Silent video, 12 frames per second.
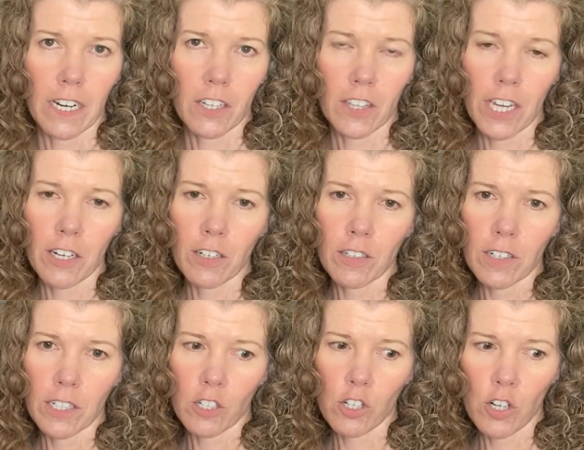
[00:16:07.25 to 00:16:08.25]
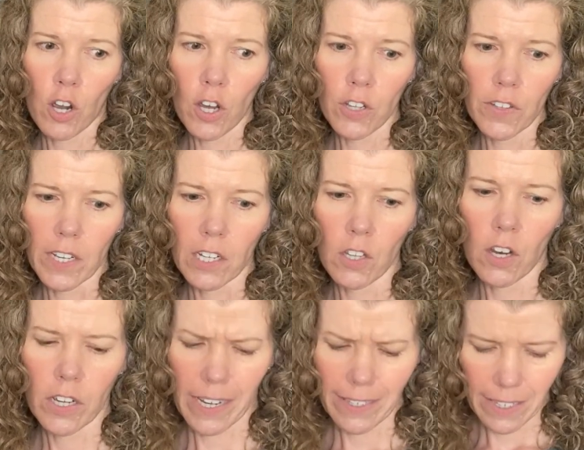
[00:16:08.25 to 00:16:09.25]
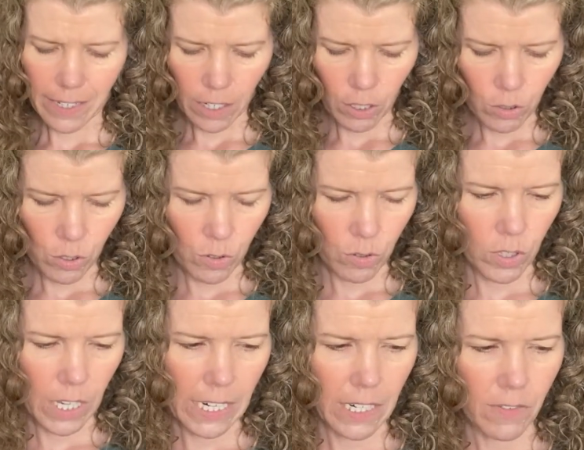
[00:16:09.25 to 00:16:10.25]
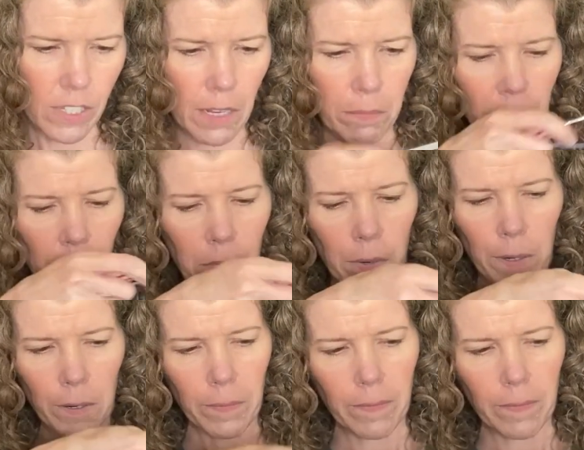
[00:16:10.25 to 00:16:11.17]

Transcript: Their shawl knit along, I think, goes through the end of September.